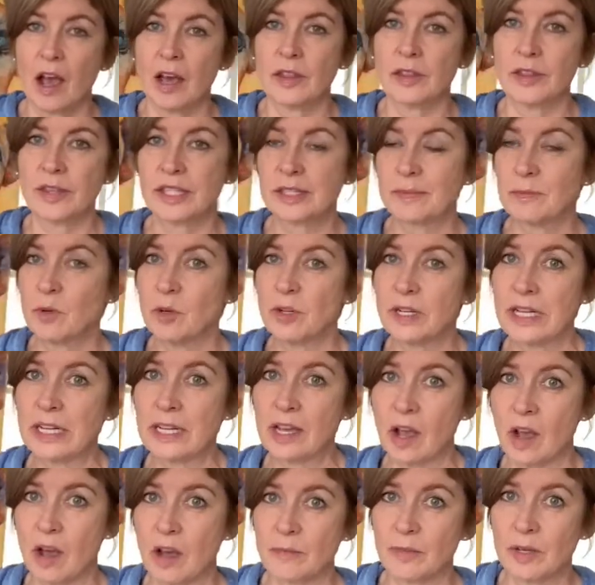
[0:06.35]
This morning
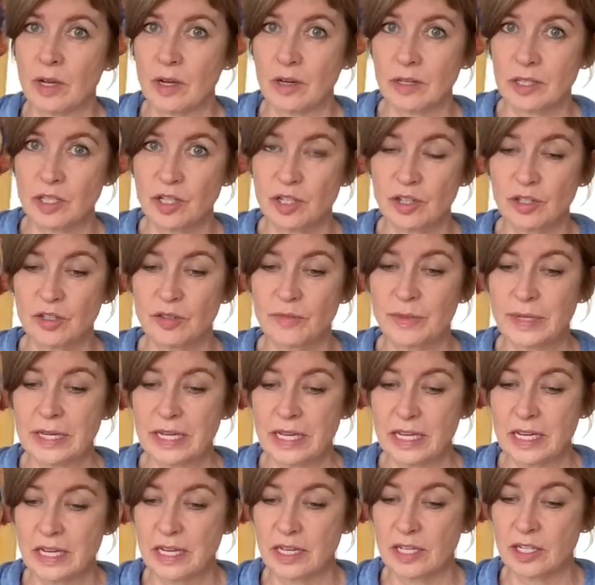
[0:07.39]
I'm going to
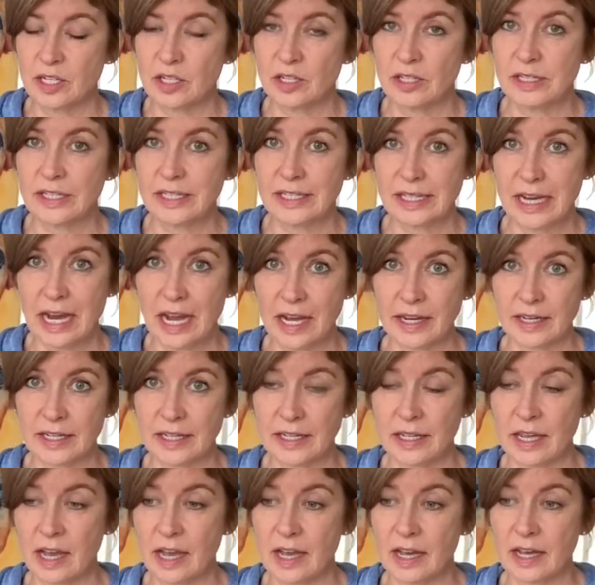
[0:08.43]
be
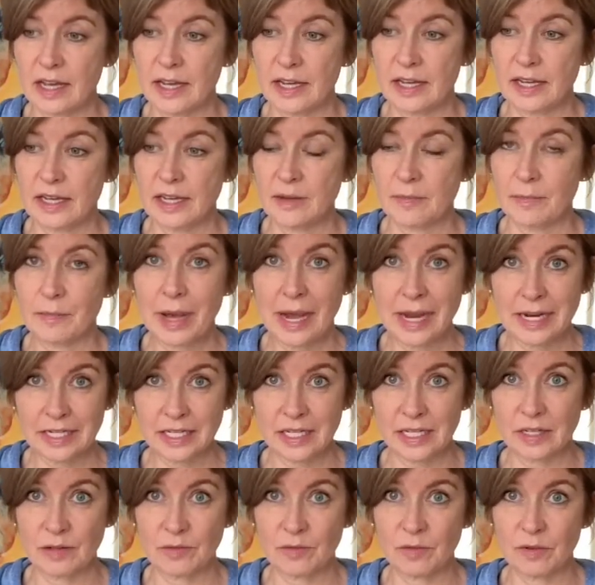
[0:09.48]
starting a
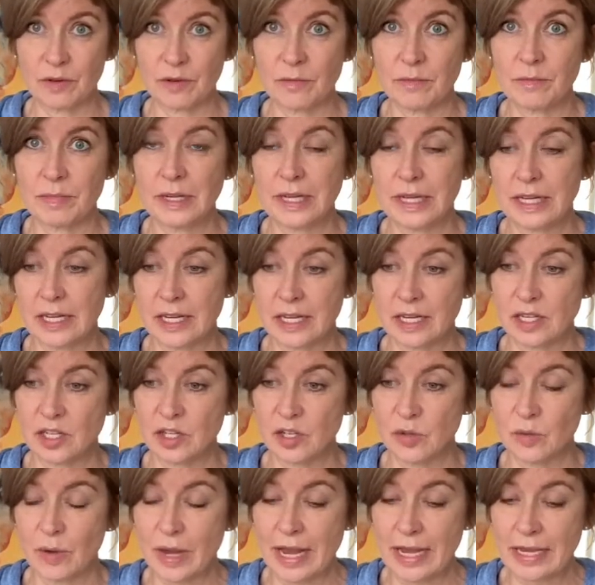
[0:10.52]
painting from beginning
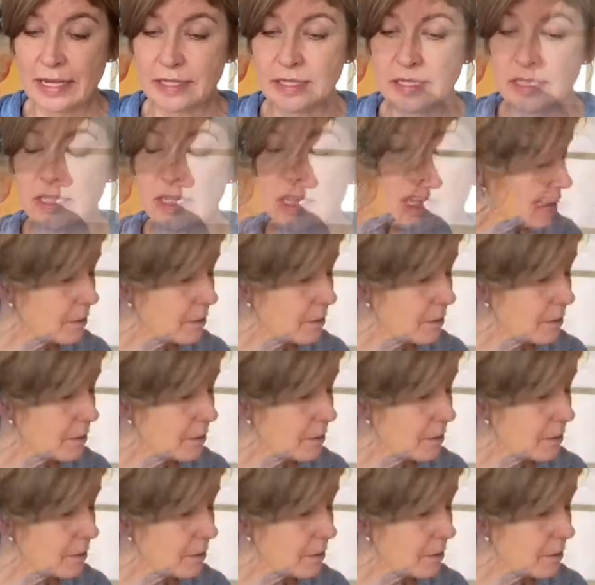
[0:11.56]
to end,